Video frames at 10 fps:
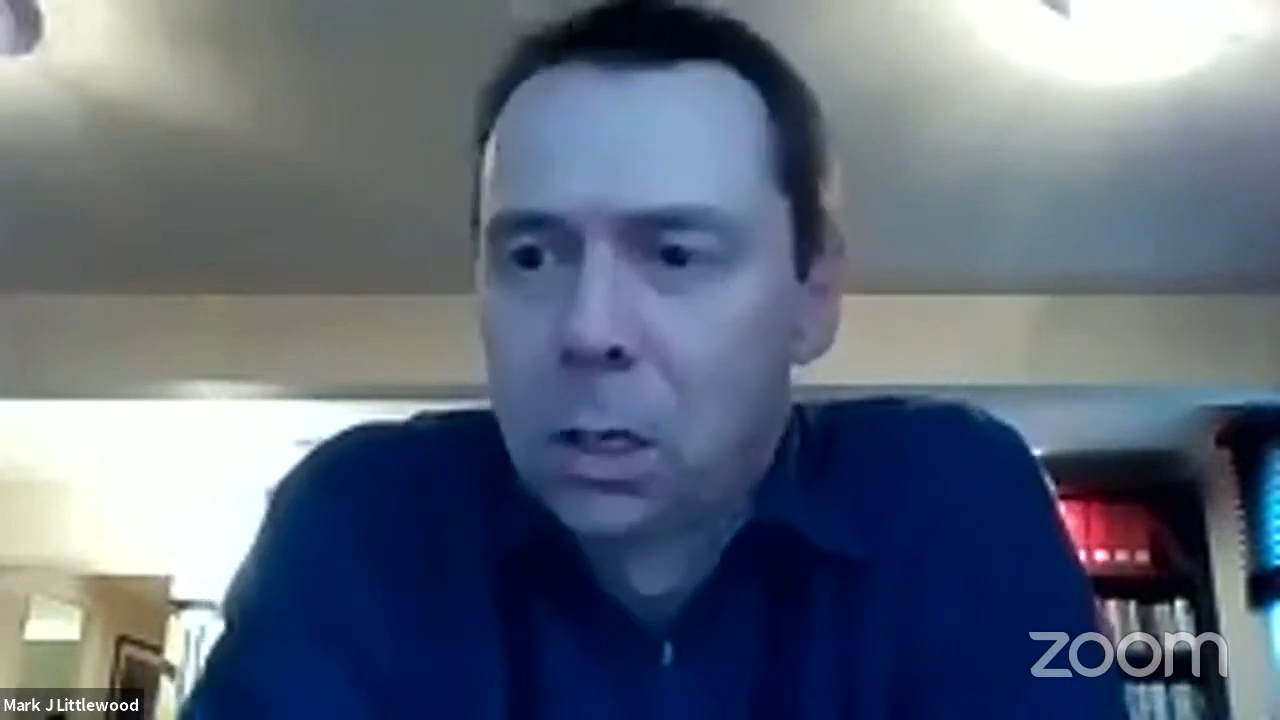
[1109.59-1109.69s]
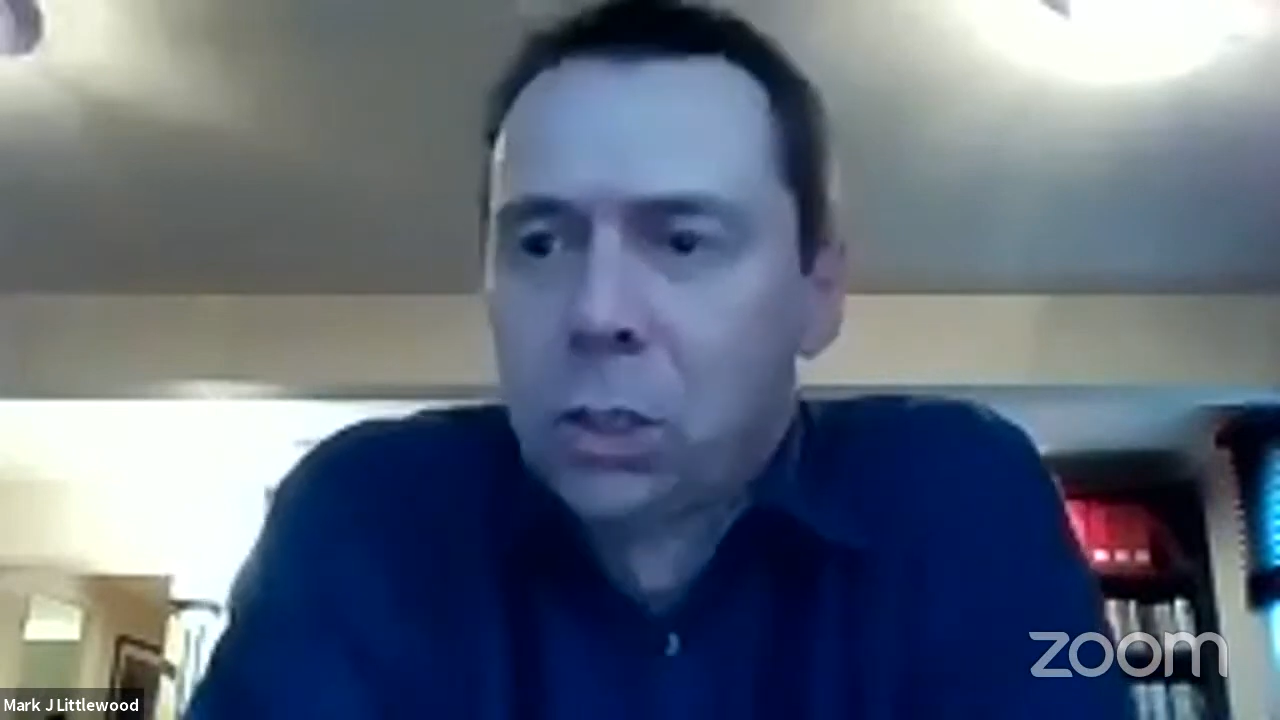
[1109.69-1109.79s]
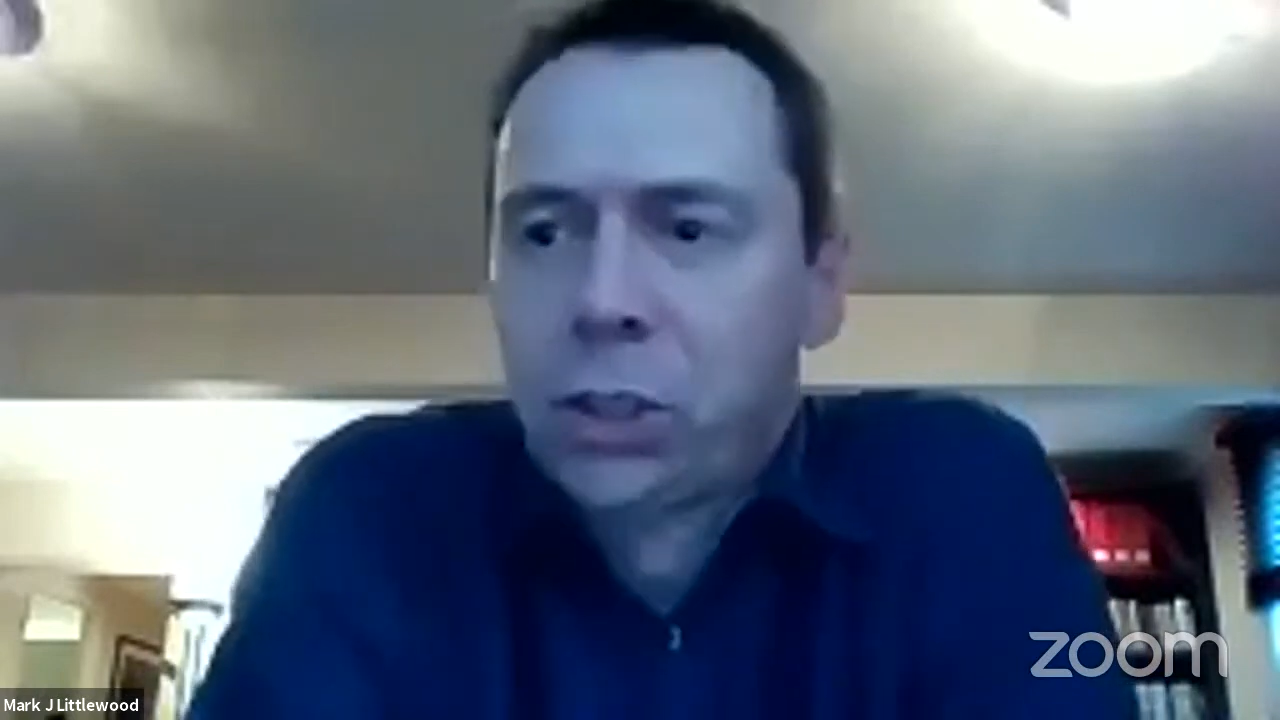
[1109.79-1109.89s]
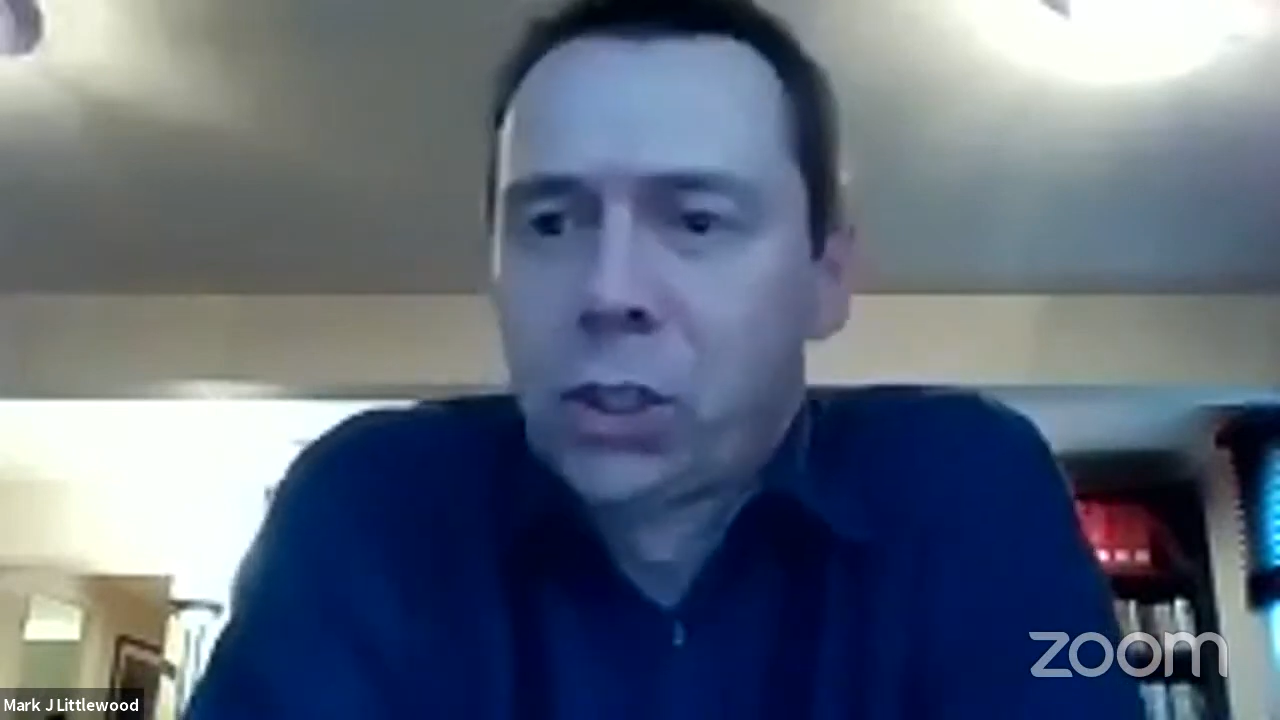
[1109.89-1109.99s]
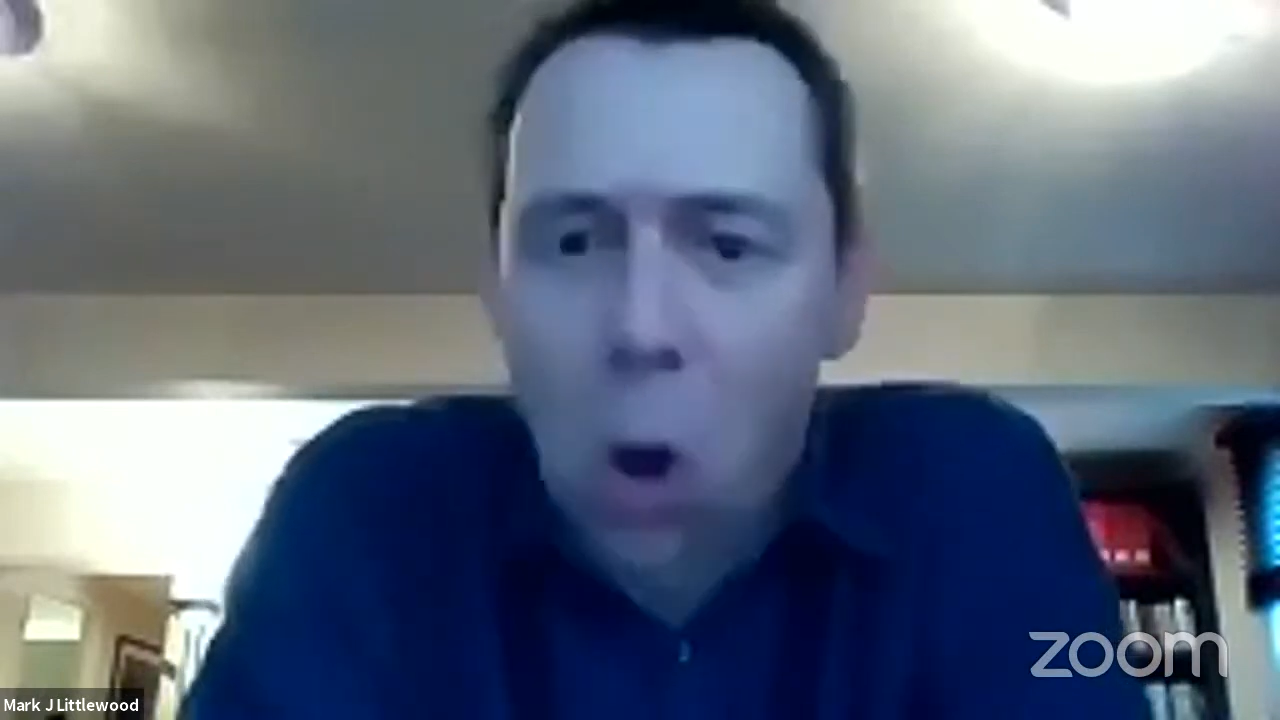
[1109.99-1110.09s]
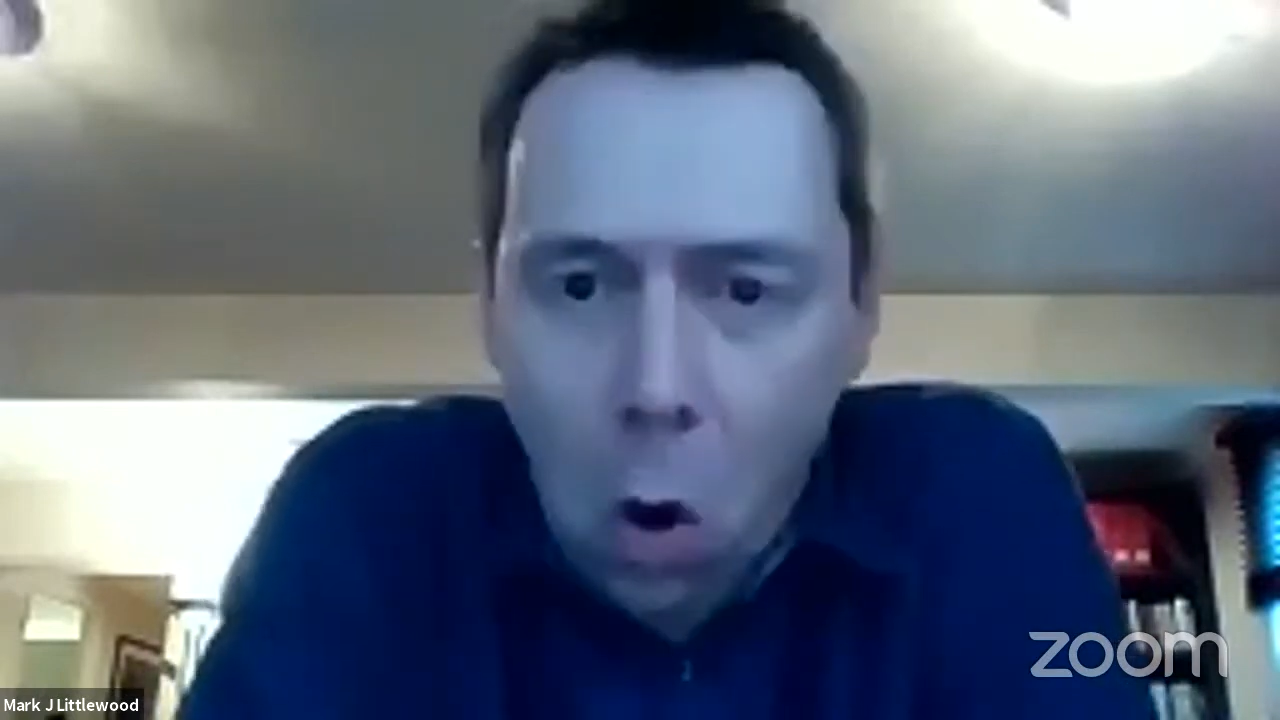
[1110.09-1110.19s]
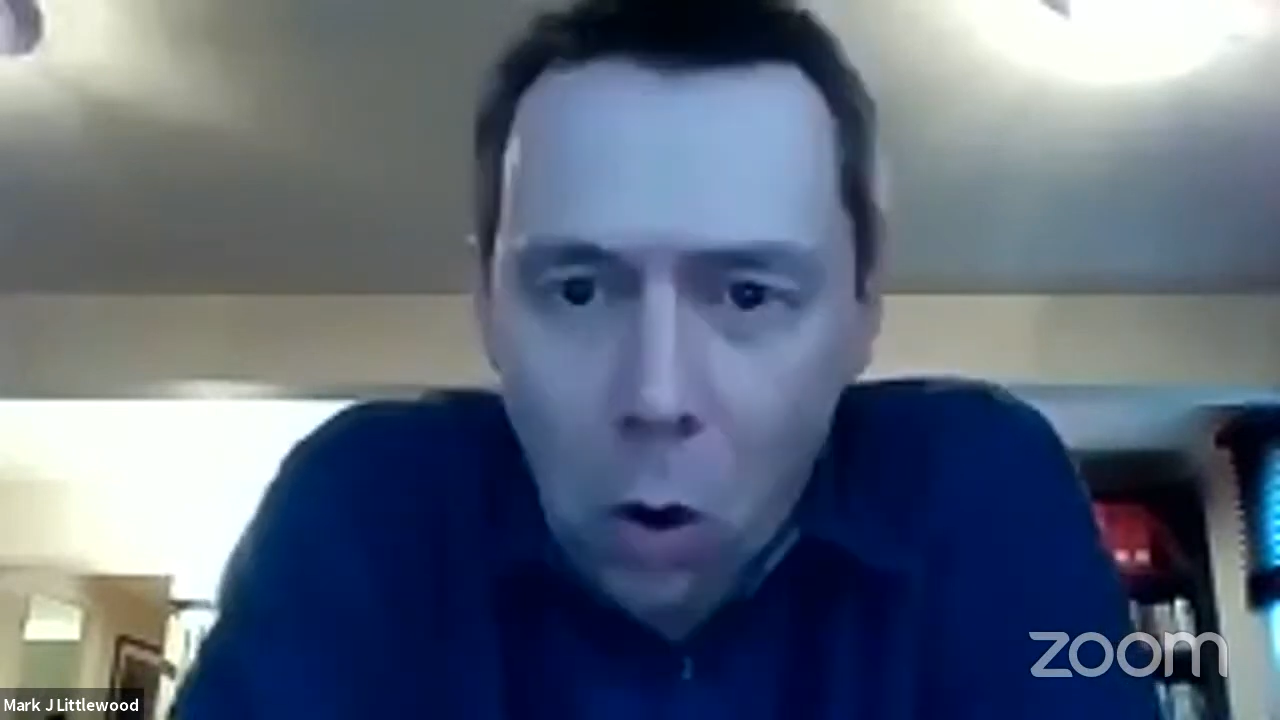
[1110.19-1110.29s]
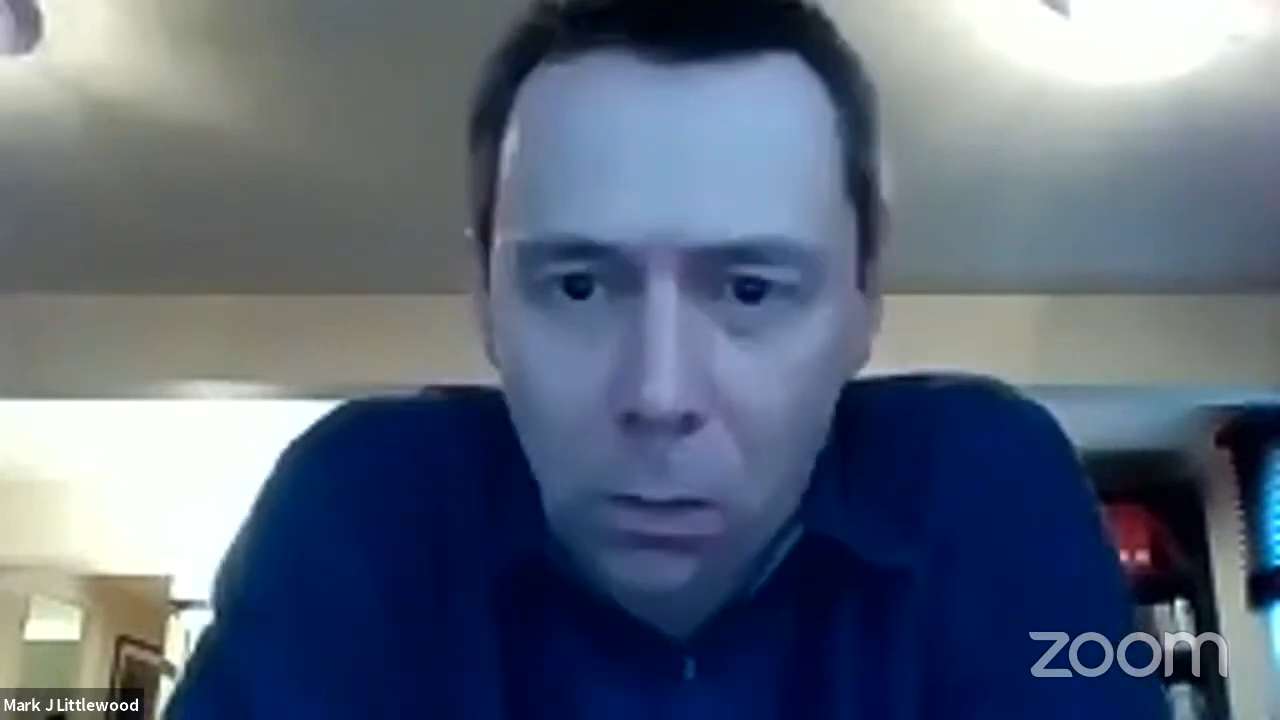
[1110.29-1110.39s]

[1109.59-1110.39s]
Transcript: shock